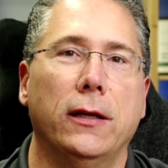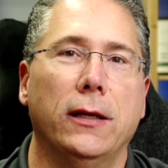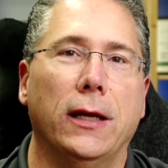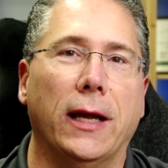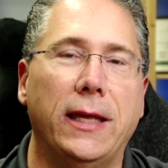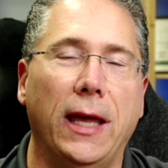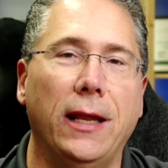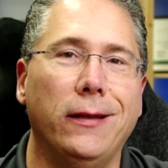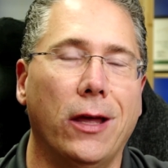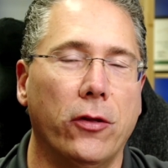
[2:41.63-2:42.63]

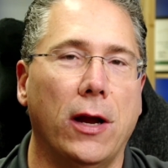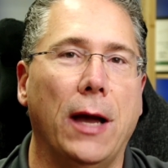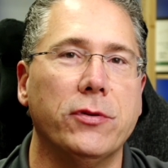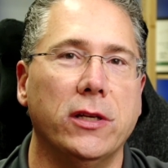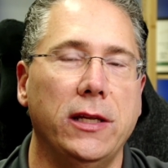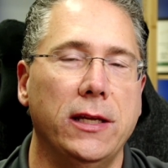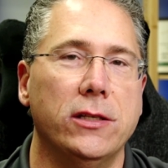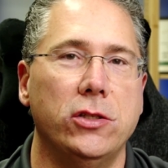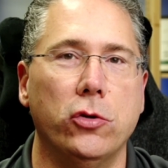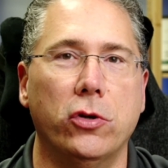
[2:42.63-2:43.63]
Again, the other option
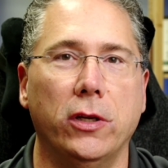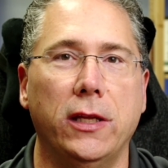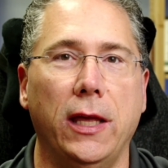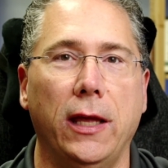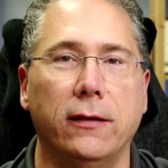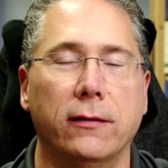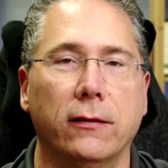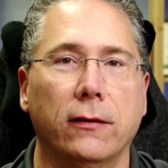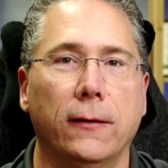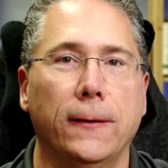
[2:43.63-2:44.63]
is you could get
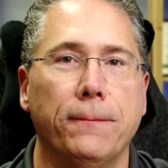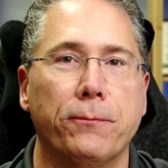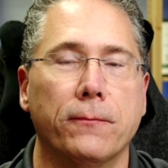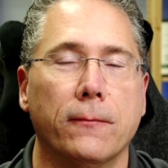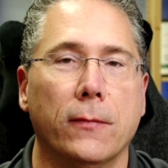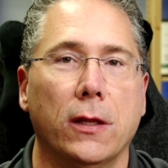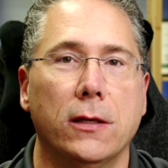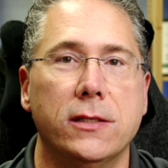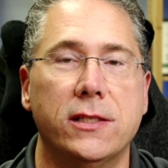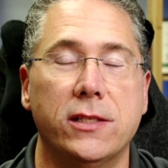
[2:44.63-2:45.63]

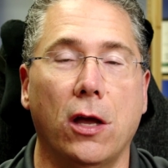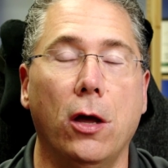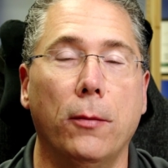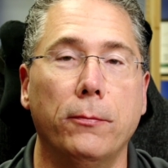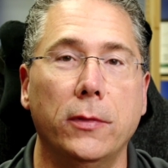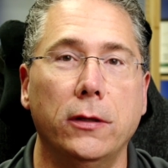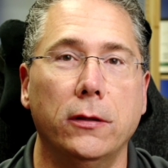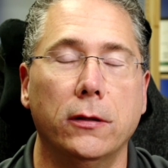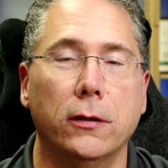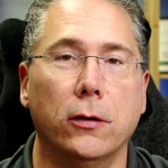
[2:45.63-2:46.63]
some
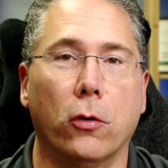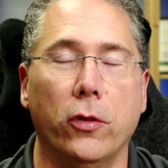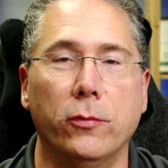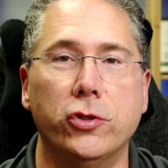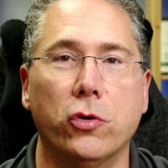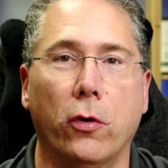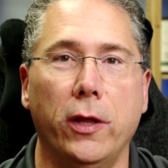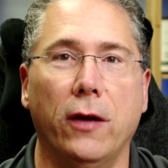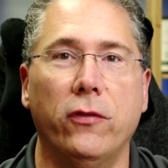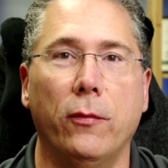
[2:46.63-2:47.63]
or the majority
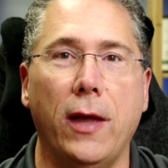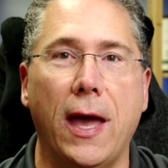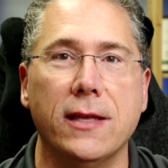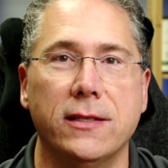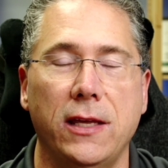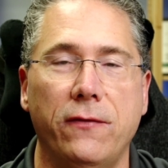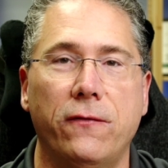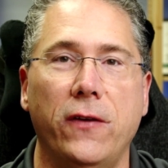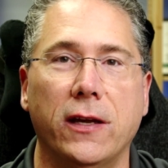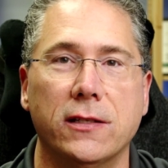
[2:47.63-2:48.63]
of them as the
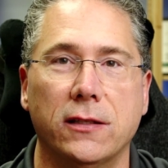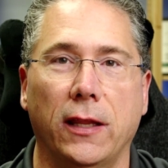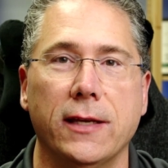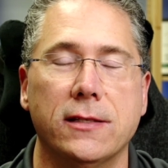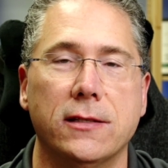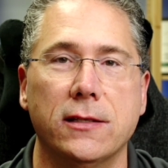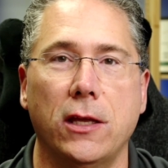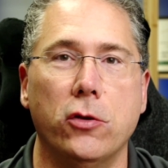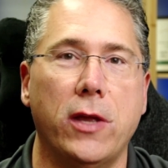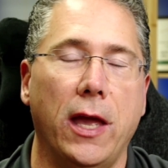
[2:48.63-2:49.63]
fixed licenses that
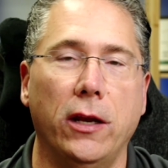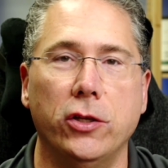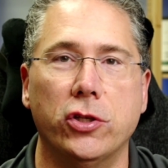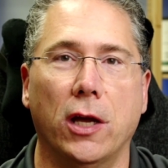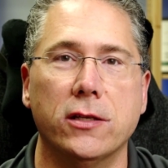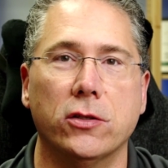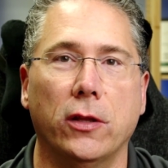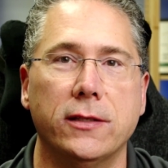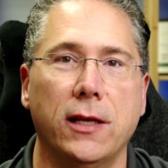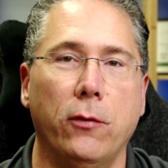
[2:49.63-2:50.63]
you can't adjust. So
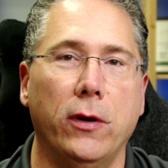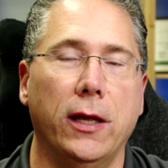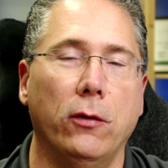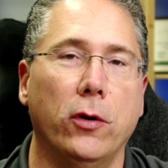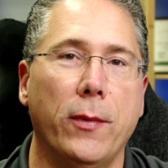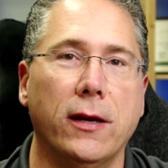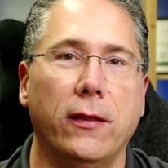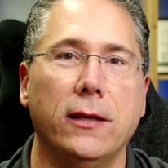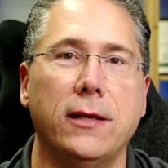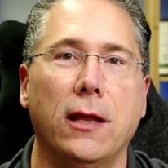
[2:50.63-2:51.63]
let's say, we go back to
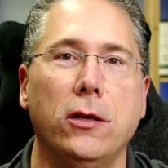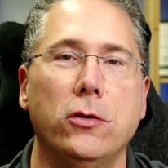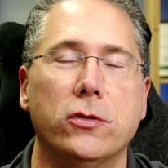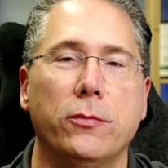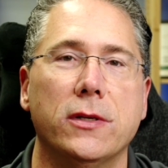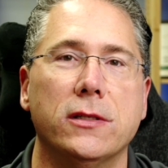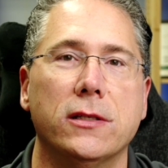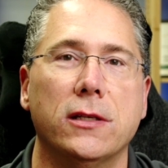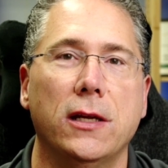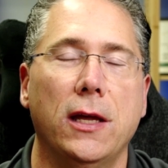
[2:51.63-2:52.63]
that 10 user
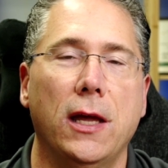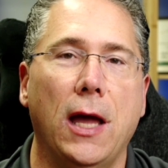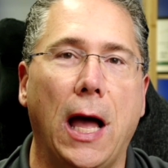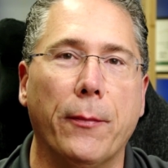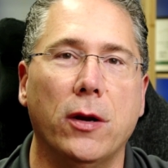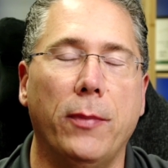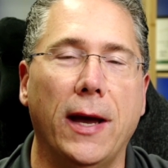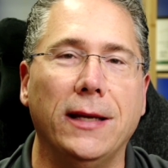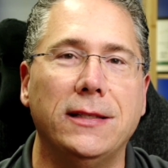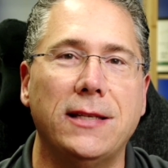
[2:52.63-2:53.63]
business. I'm going to
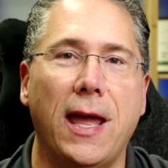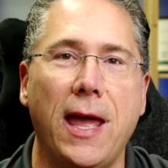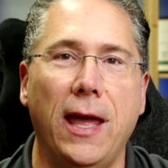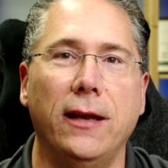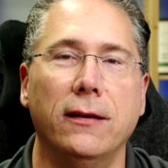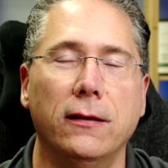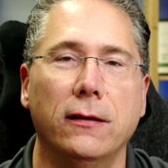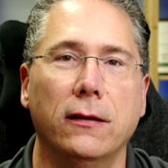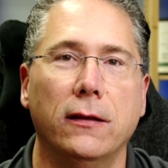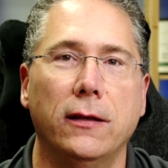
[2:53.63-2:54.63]
buy 10
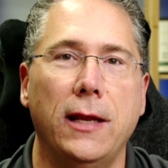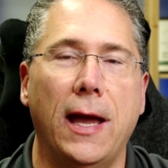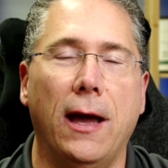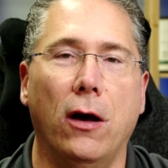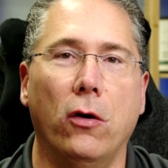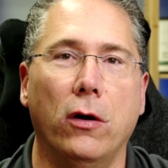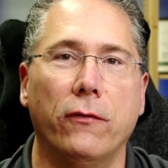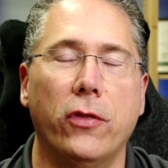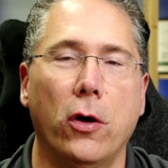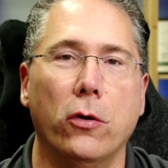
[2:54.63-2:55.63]
now
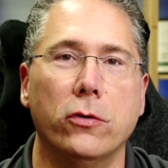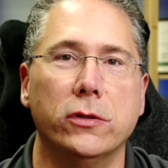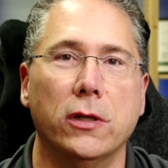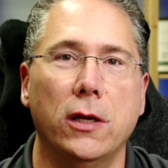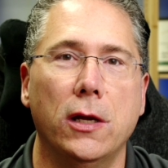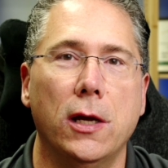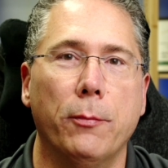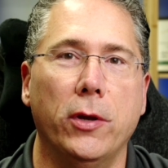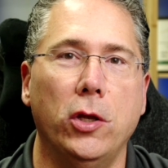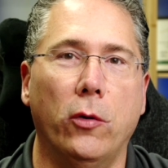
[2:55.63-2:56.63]
of those,
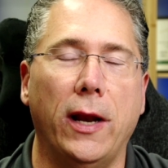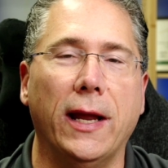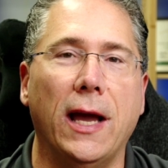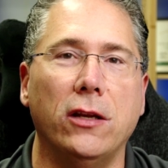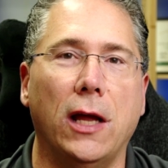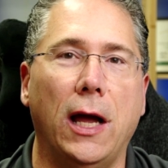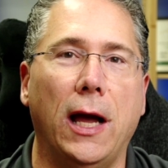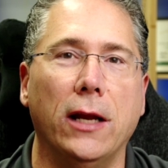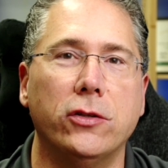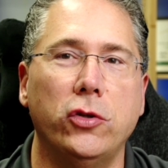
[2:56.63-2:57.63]
but you know what? I got
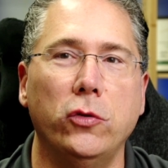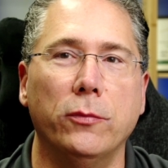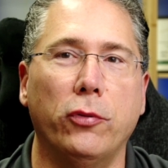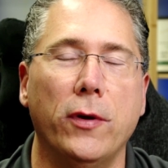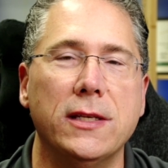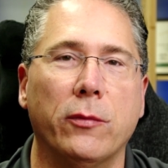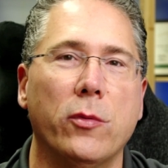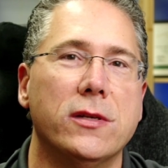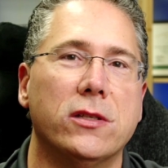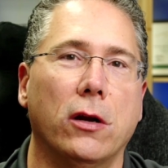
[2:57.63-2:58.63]
2 employees I'm going to
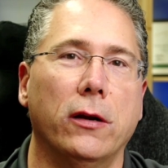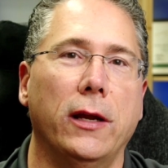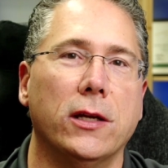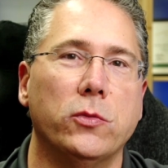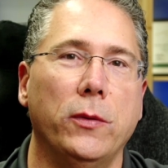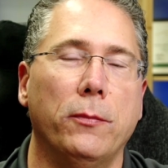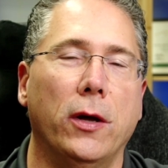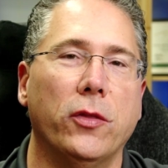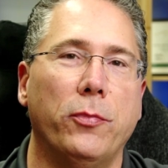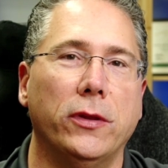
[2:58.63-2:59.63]
be starting next
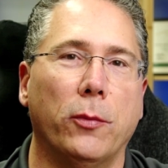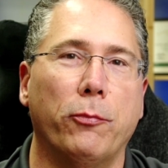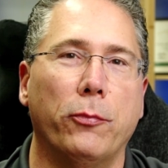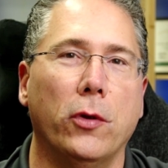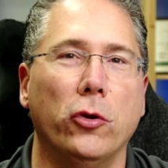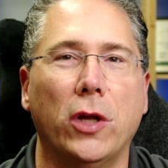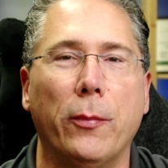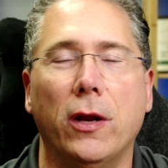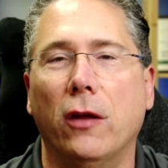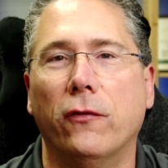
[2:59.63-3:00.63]
month, but they're only
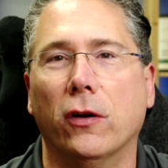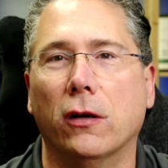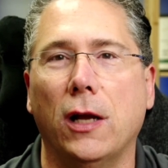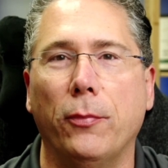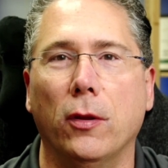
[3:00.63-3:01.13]
coming on for a couple of